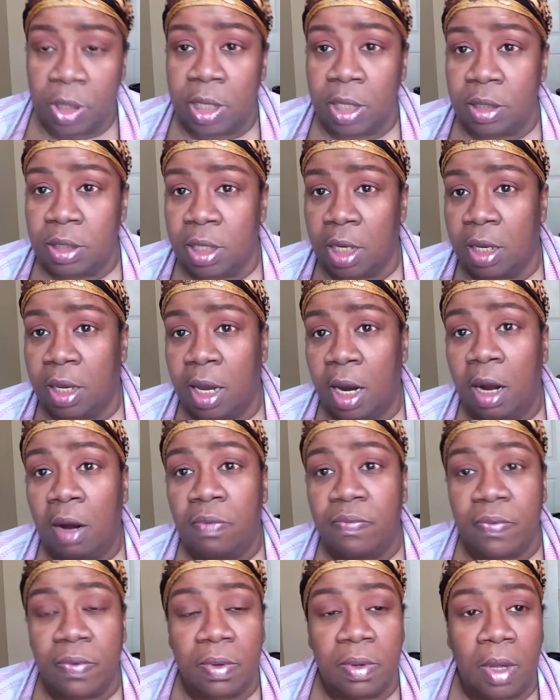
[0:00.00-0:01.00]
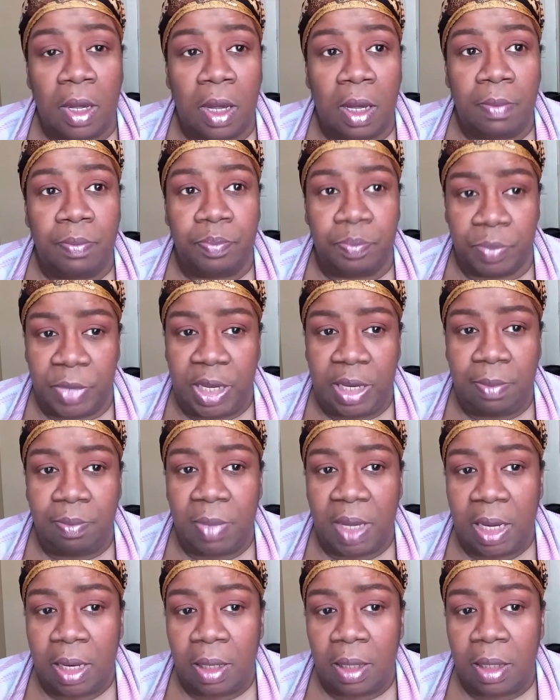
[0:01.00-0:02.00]
and take care of me,
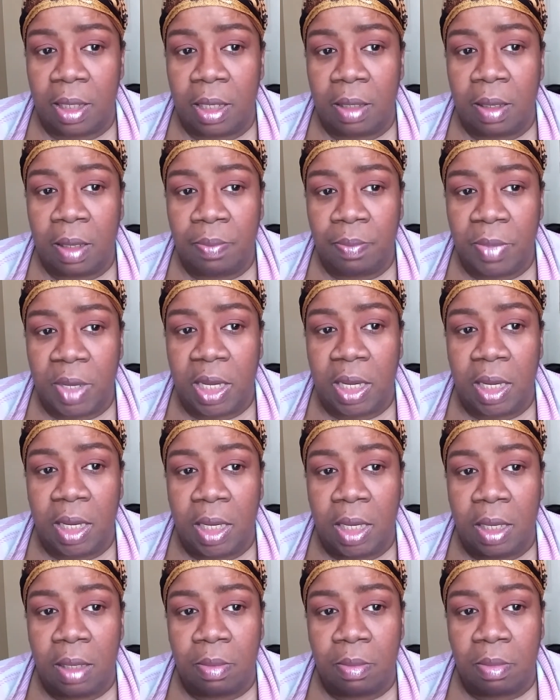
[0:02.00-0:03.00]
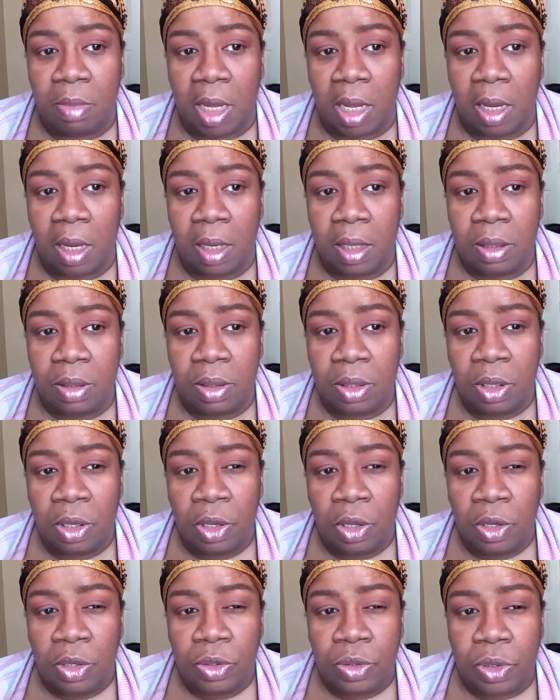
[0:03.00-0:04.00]
mainly me and my
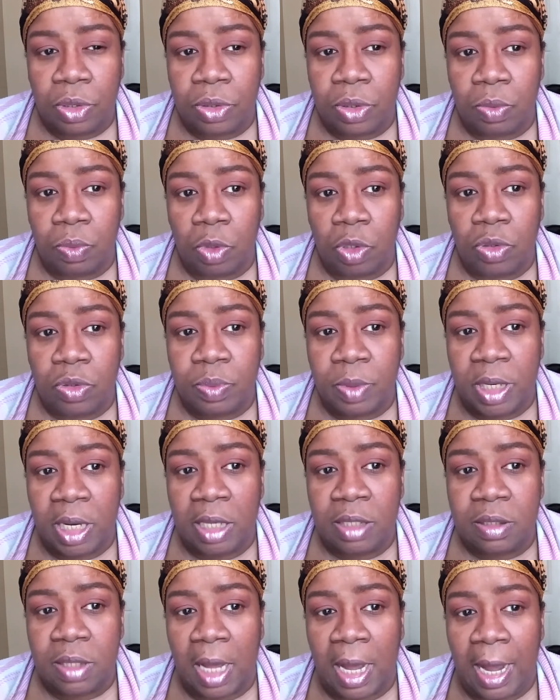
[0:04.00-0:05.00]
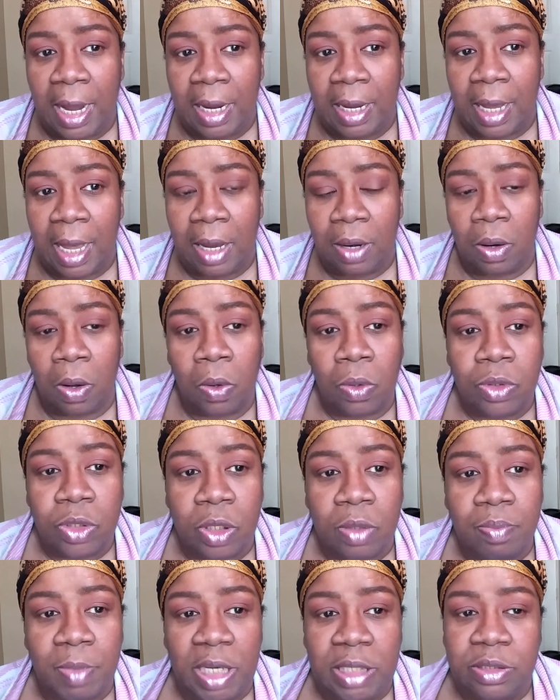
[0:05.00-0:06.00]
sister Rose. But as I got
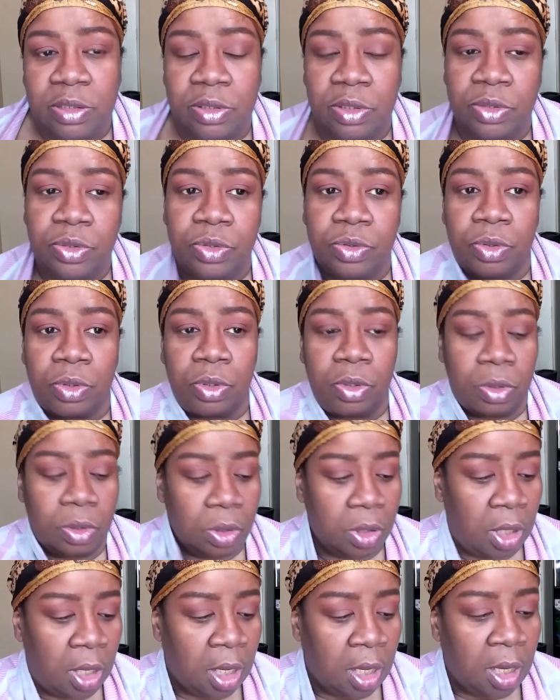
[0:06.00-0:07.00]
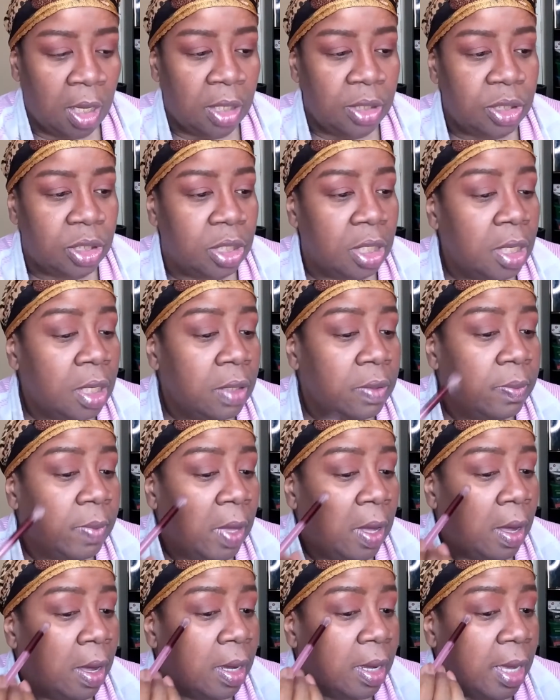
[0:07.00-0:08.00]
older, my sister, she
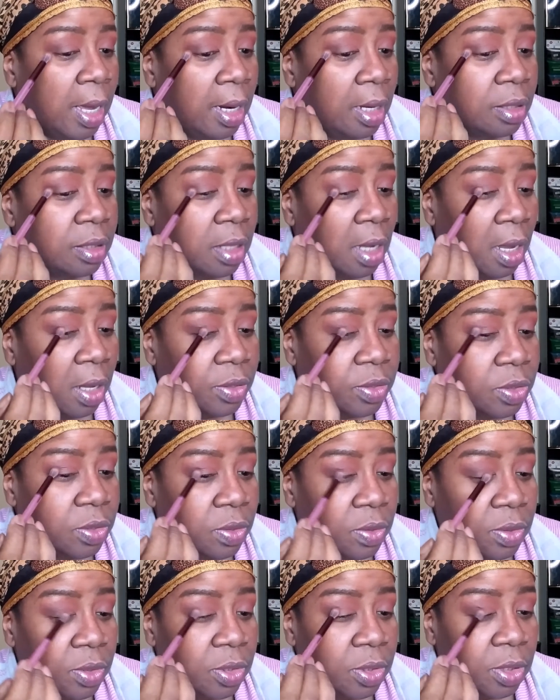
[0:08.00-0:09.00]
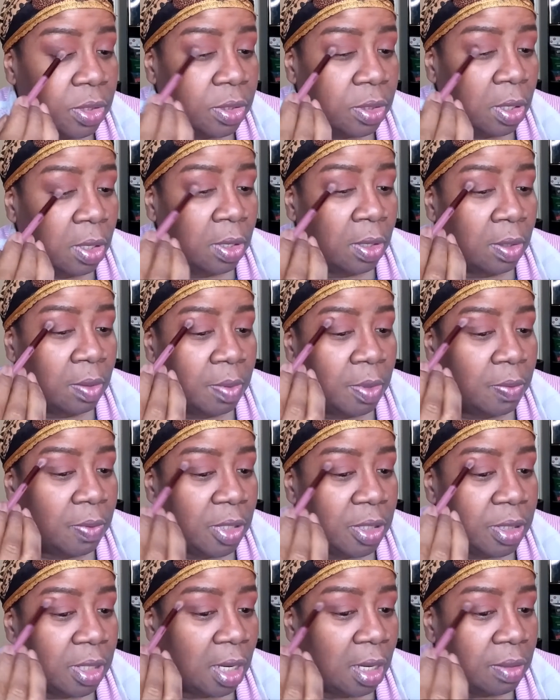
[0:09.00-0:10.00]
got out the house too, and she told me
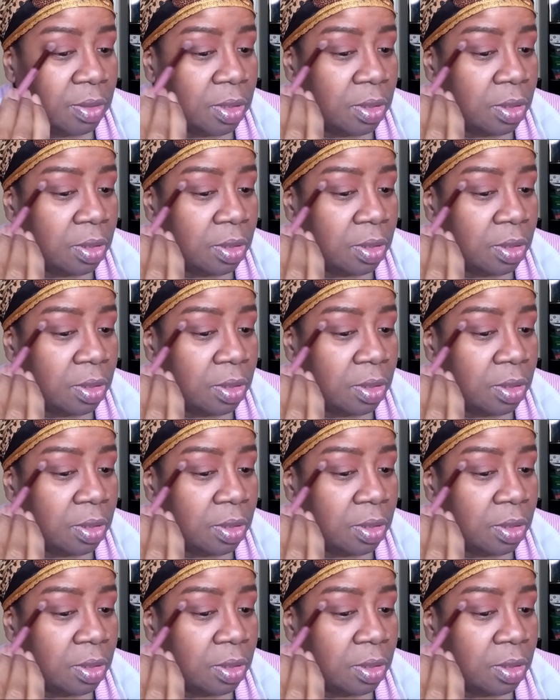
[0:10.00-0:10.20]
one time,